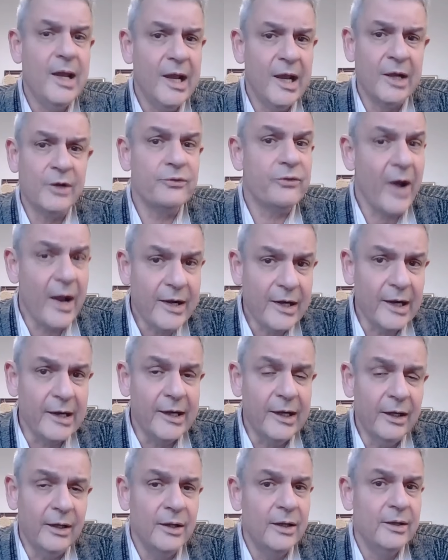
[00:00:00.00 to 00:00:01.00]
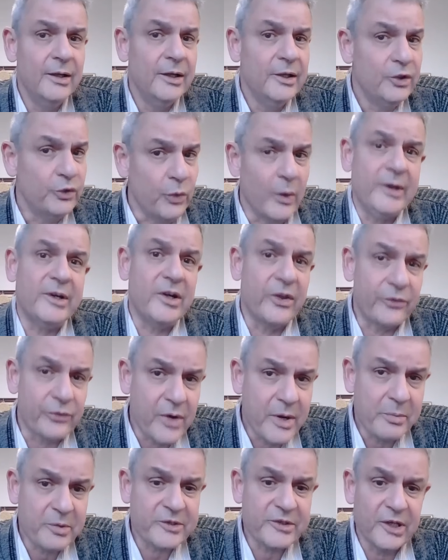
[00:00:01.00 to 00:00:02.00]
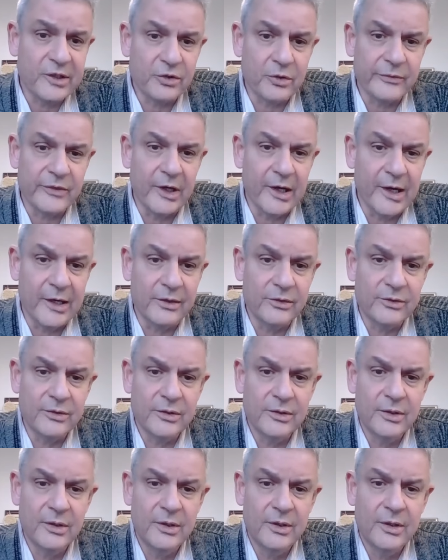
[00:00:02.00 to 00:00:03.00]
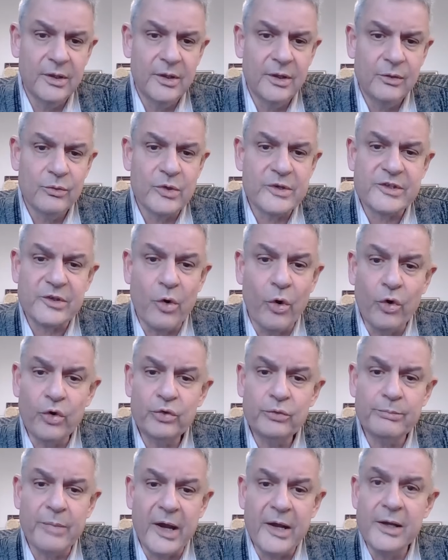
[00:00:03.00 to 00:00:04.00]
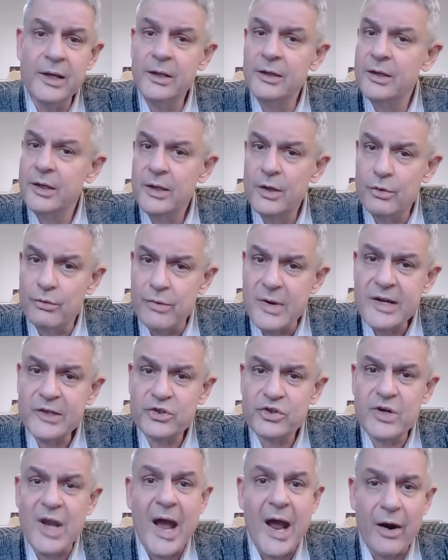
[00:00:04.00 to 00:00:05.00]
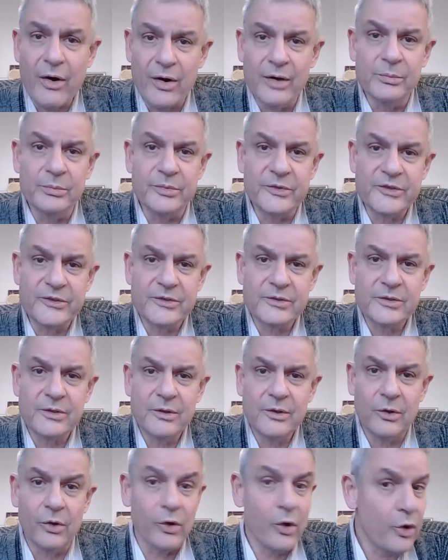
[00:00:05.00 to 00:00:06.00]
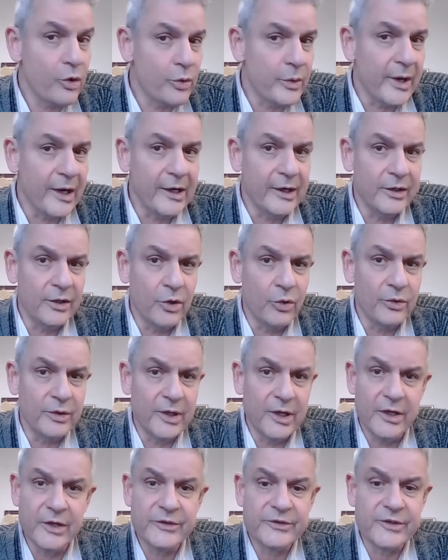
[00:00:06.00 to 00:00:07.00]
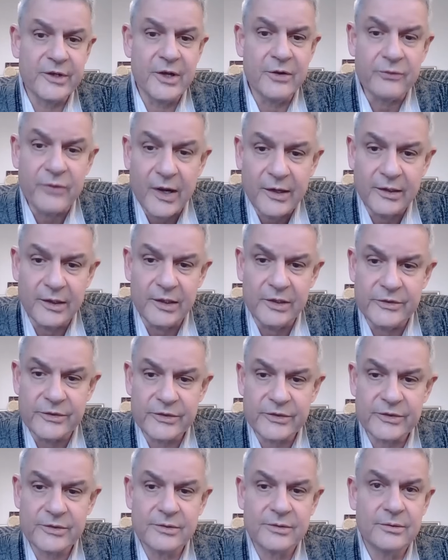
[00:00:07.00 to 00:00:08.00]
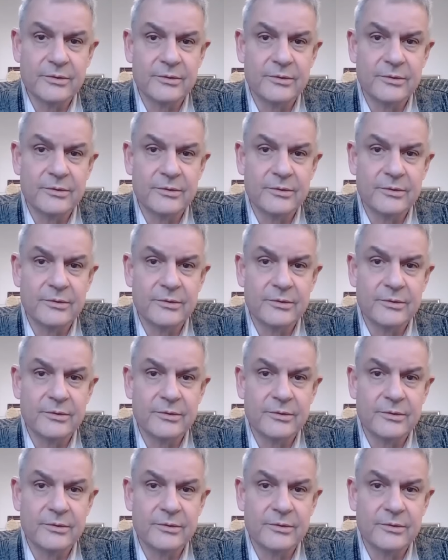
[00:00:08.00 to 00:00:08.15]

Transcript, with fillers: And finally, 23% of the land was owned by rich Arabs colloquially known as effendis,